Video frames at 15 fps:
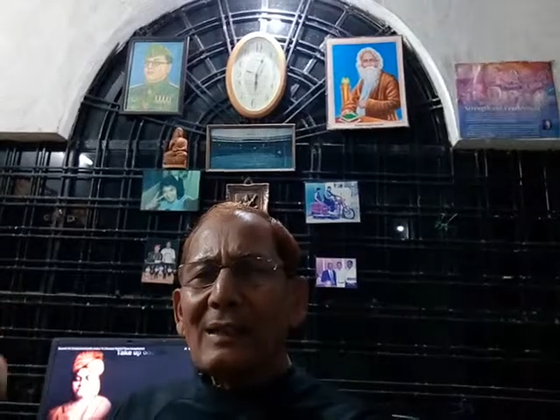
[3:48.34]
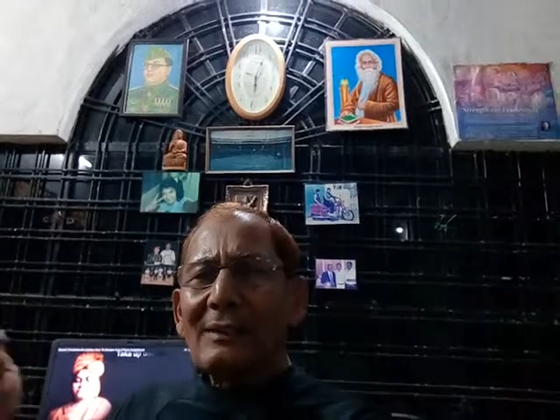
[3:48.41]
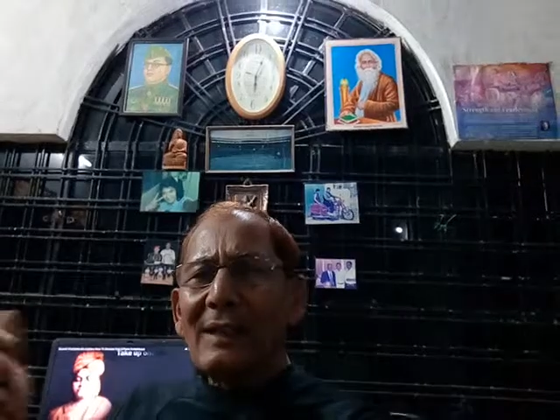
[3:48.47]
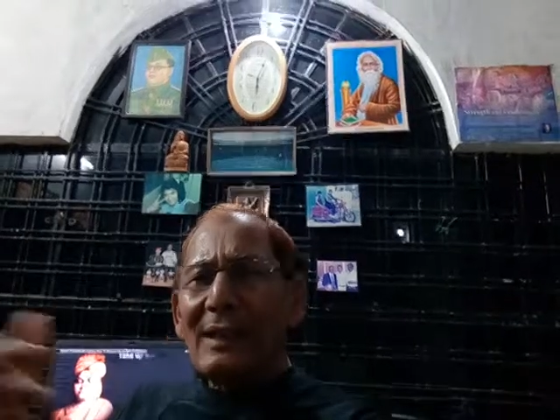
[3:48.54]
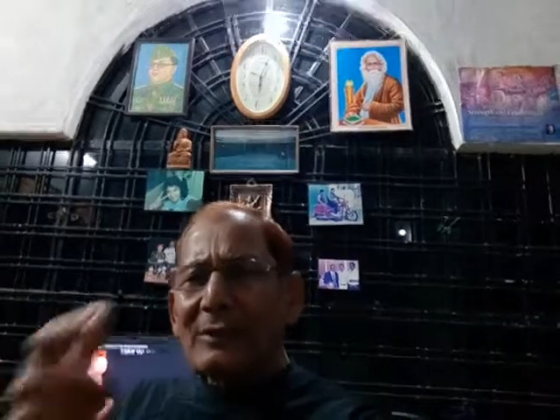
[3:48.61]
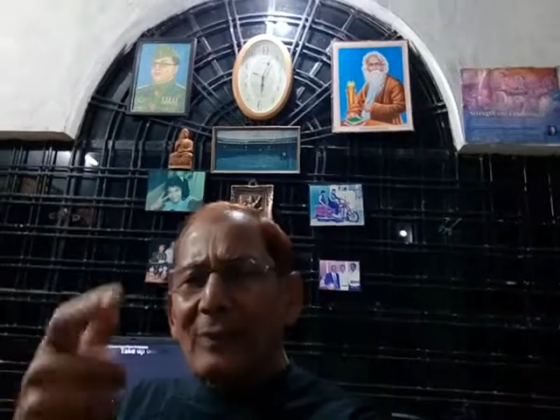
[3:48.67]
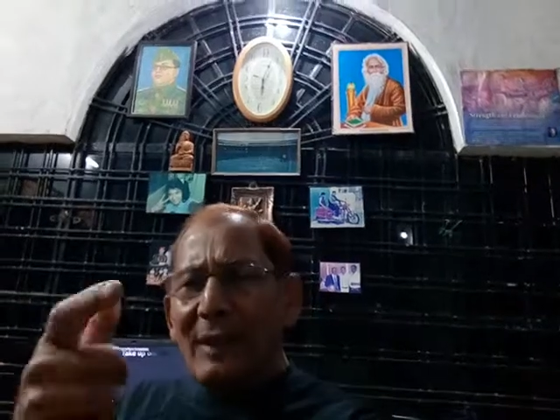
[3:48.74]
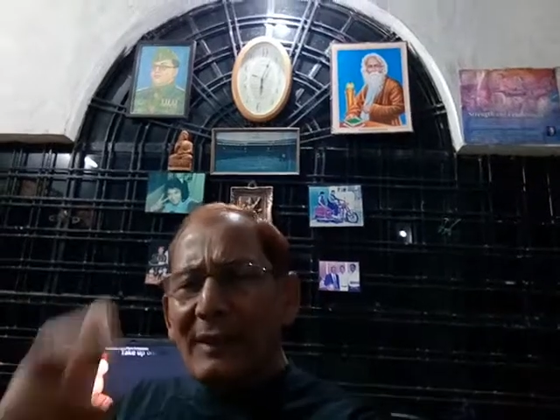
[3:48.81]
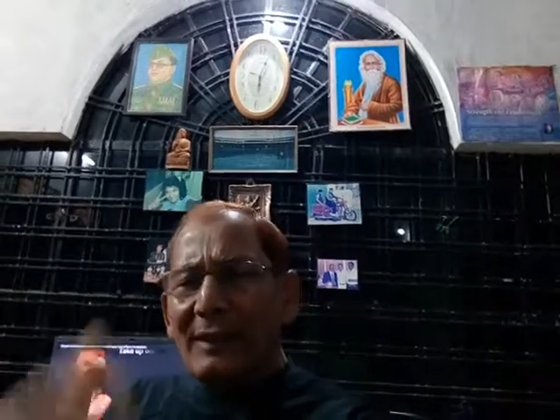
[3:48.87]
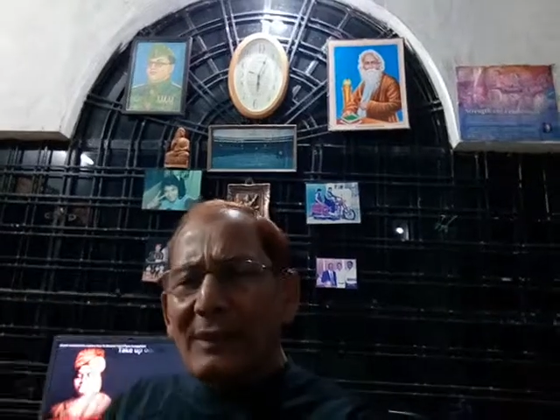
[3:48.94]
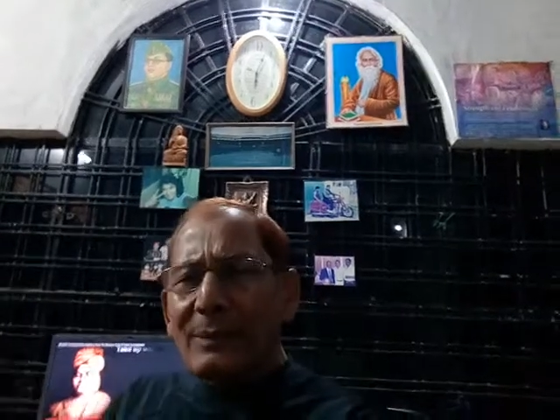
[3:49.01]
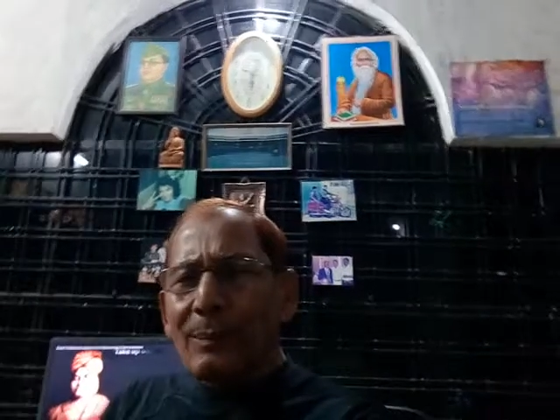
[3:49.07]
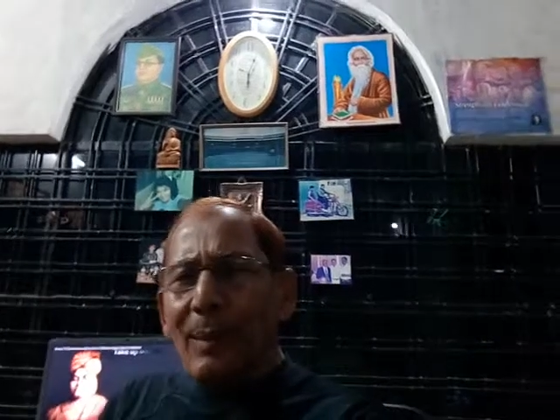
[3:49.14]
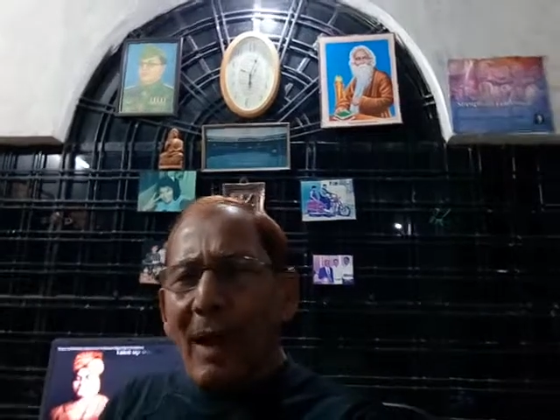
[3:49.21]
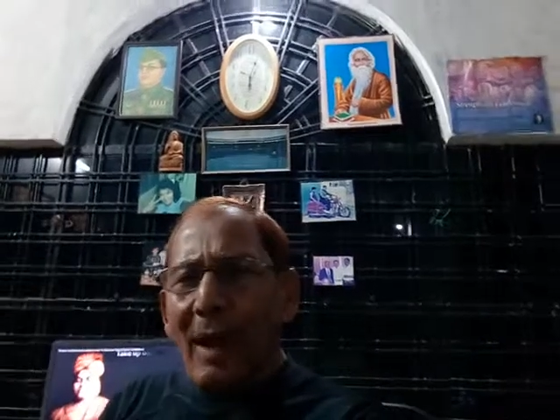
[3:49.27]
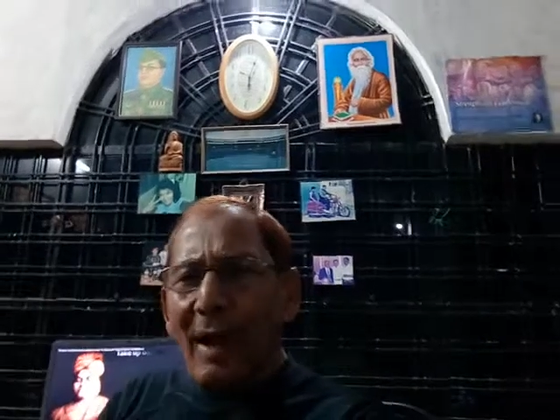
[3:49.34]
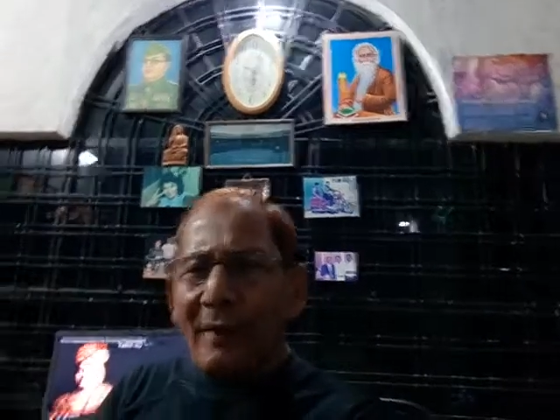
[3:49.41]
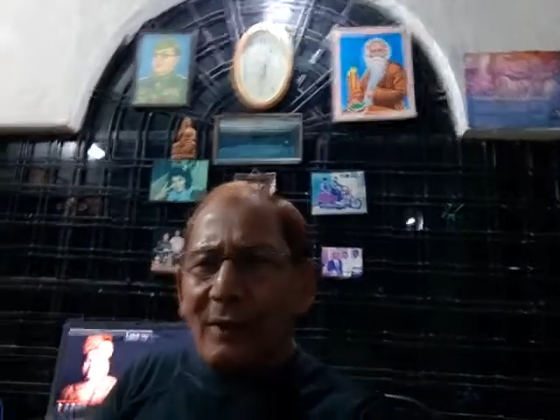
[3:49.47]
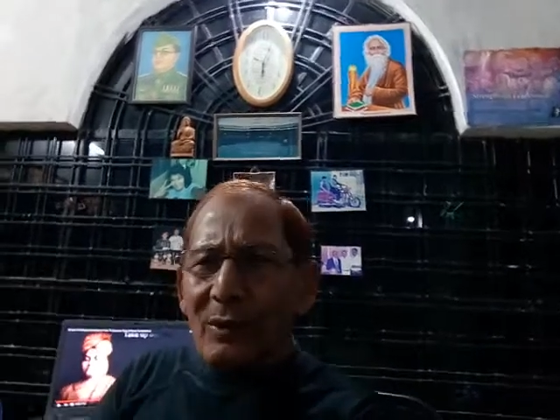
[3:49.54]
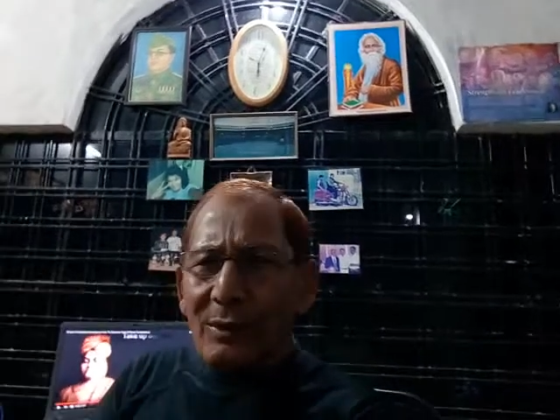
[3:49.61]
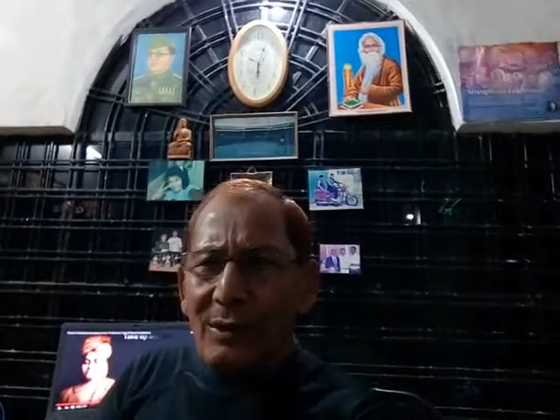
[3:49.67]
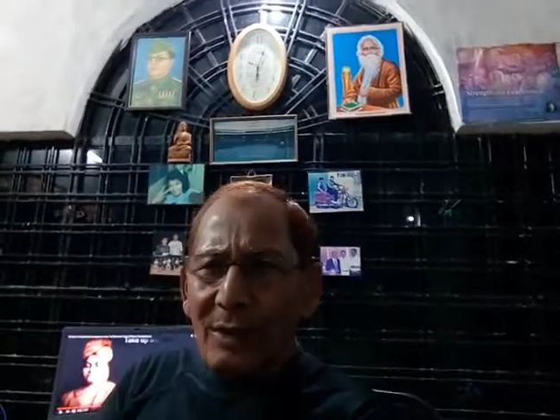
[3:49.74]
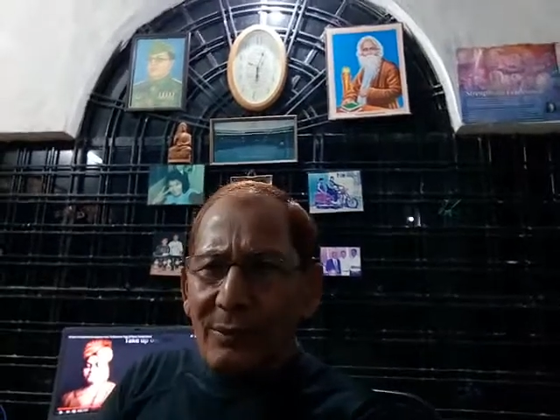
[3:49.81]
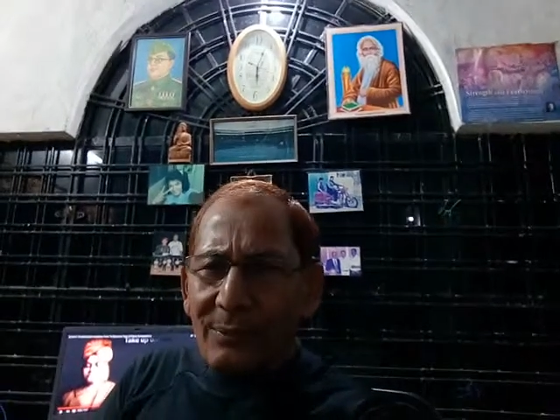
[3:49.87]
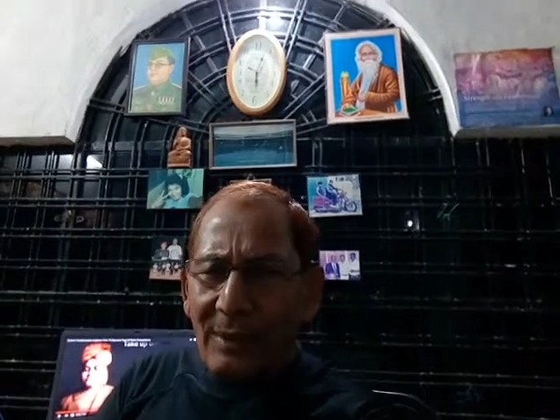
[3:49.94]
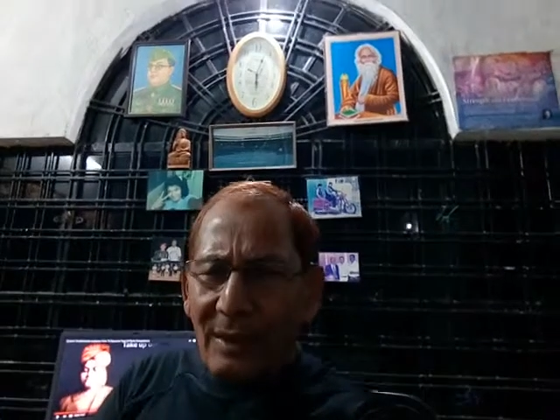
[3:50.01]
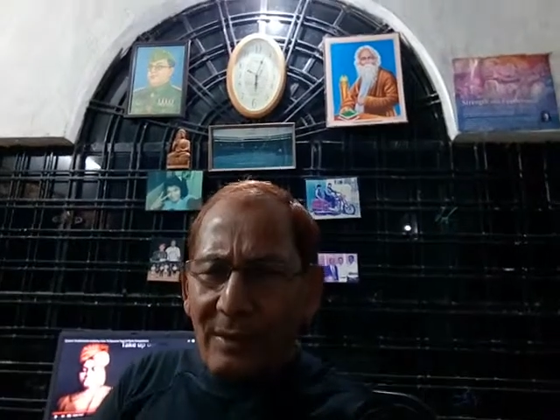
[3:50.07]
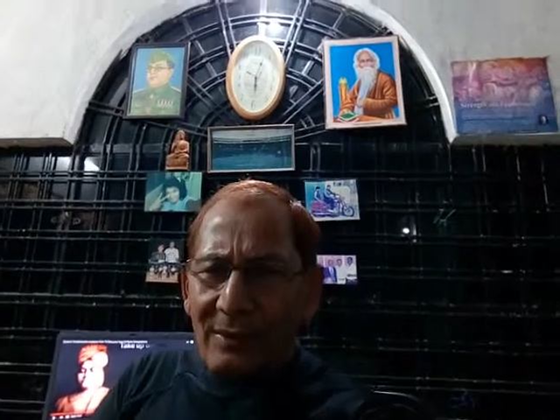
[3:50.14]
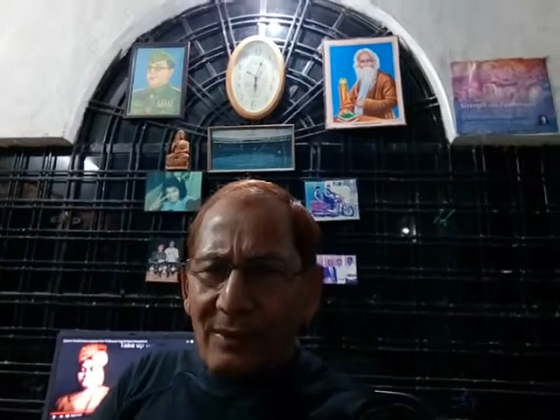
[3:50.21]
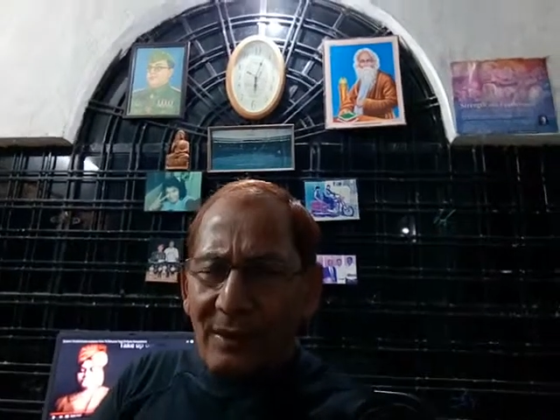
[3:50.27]
That's why I inspire you, dear
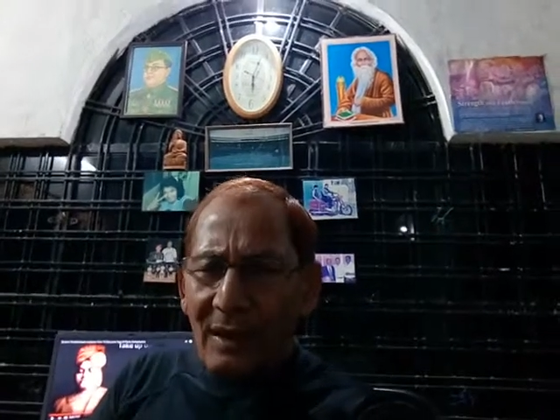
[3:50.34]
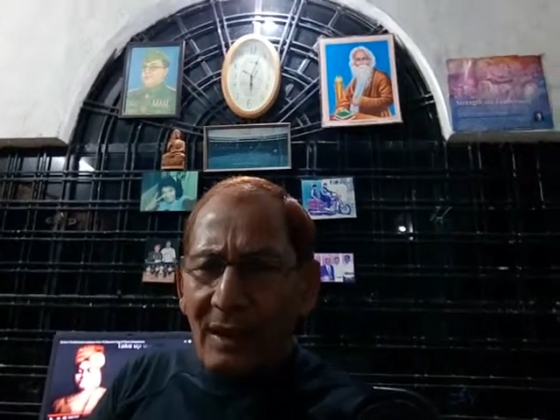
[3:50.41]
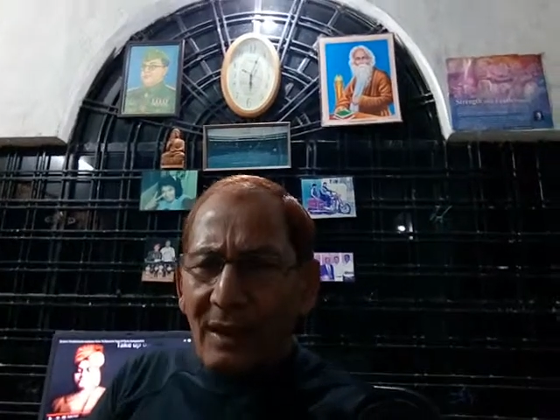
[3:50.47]
friends.